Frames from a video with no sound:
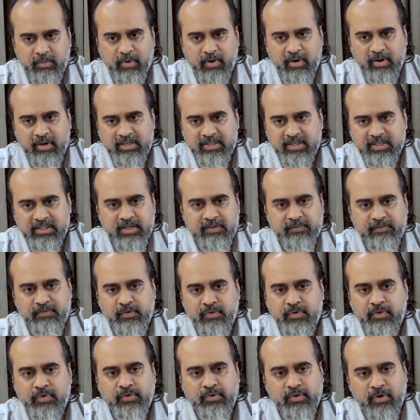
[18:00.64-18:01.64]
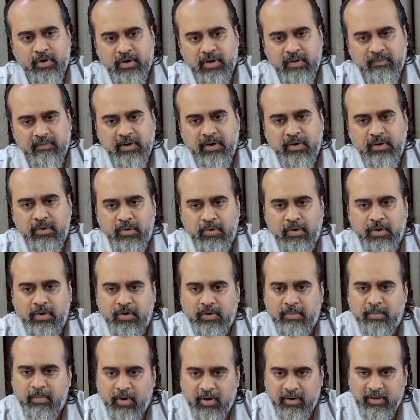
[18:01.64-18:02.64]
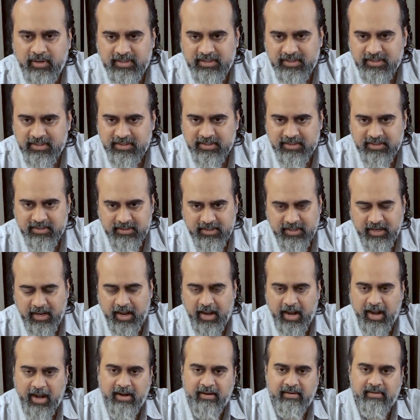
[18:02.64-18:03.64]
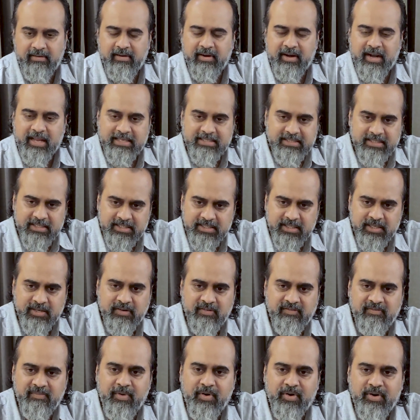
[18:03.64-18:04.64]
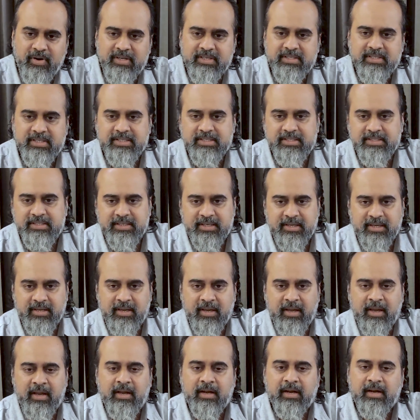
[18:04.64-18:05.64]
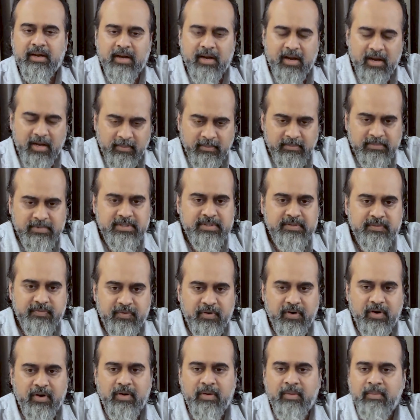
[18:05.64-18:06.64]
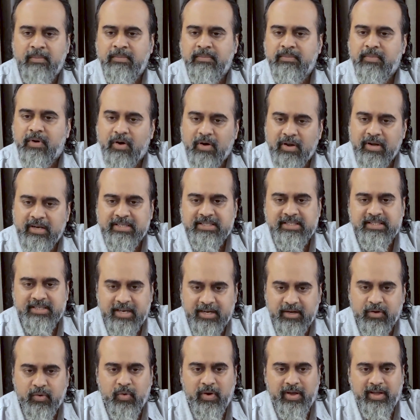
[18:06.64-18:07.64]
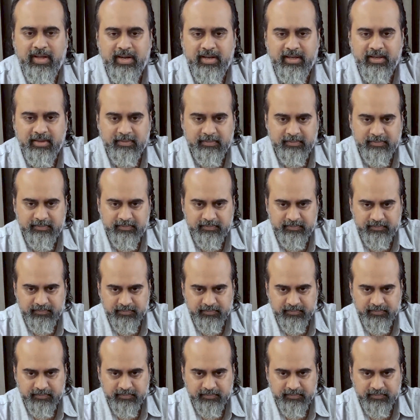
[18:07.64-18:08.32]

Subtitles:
your bondages if you do not even know your bondages. And realization of bondages comes from honest inquiry.